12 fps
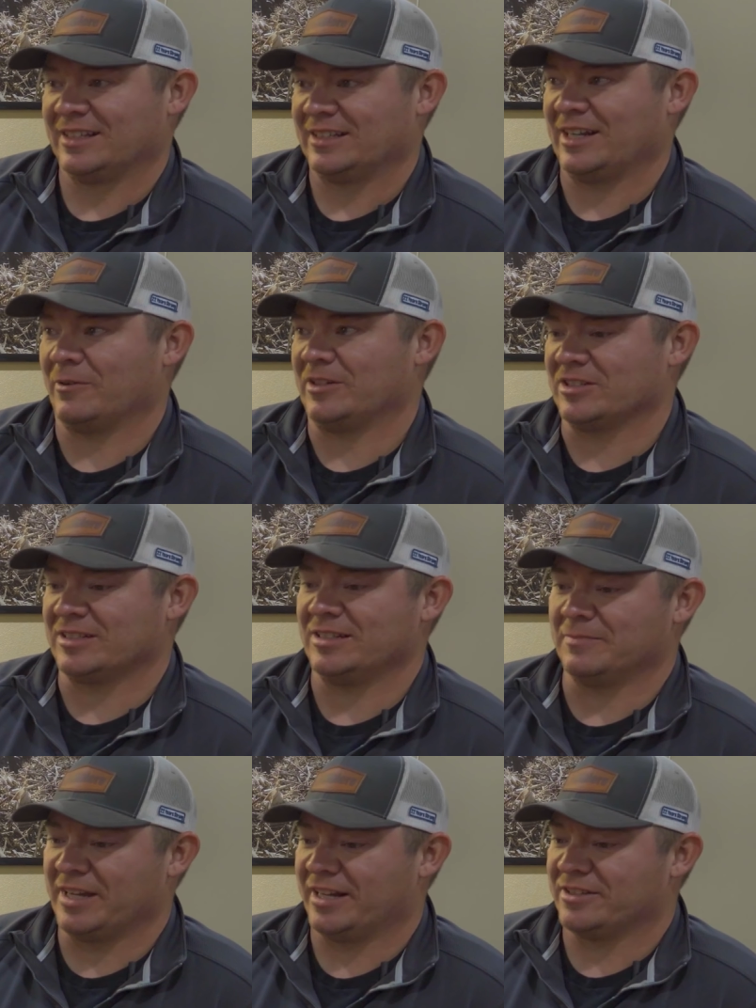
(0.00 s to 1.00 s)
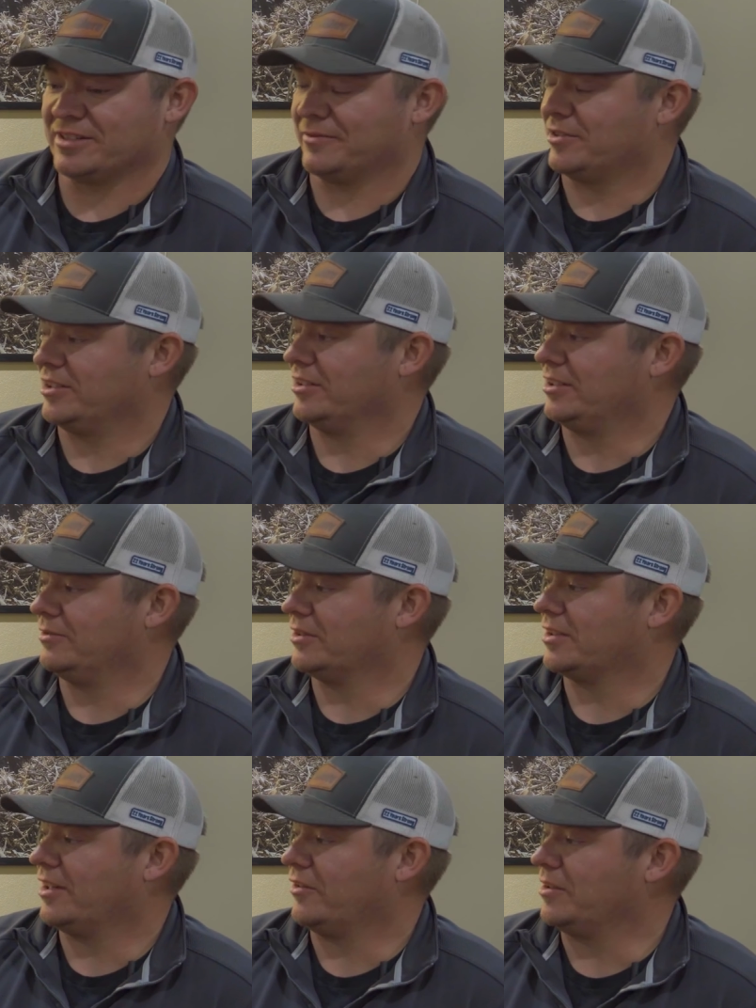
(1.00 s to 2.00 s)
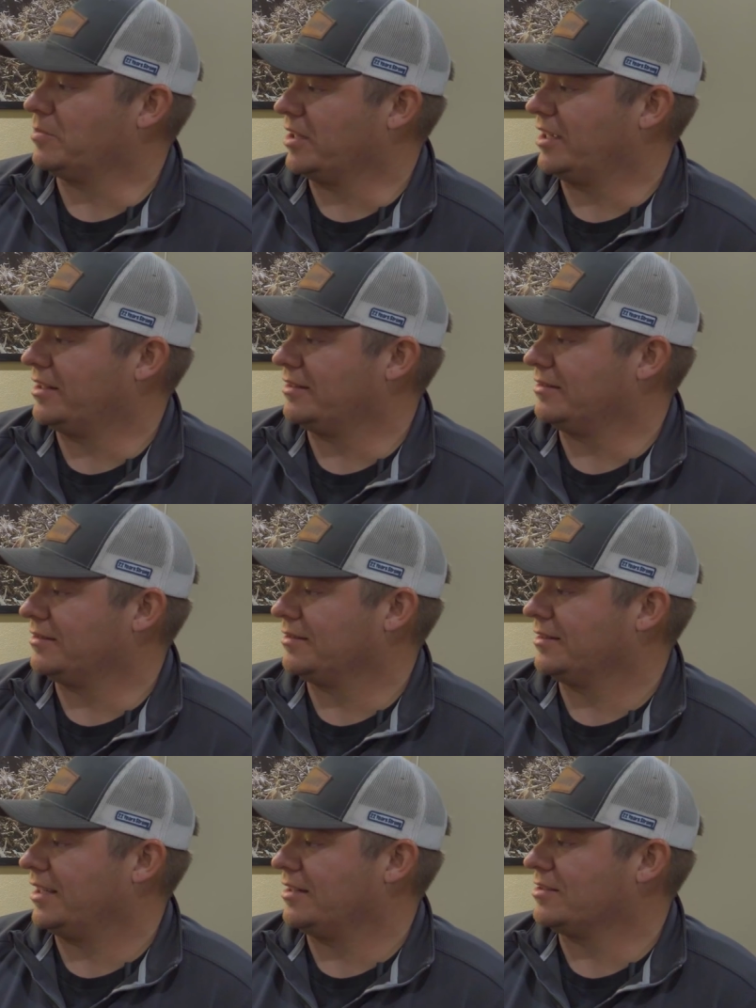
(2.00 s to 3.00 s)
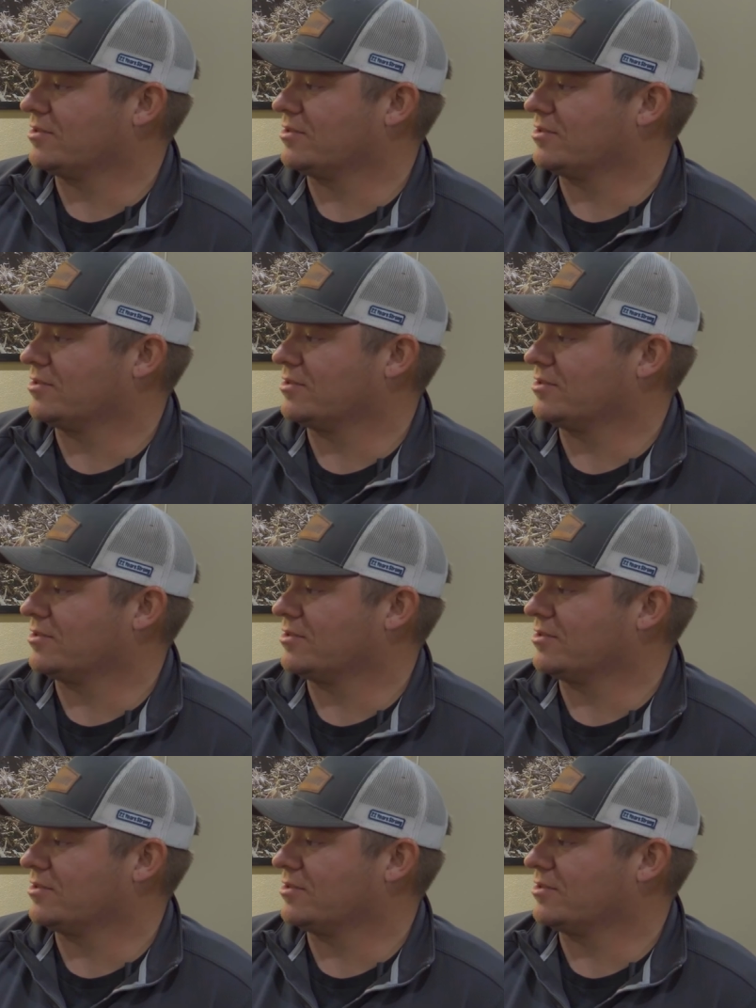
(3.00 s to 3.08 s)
now we just need to manage that fertility with a healthy plant and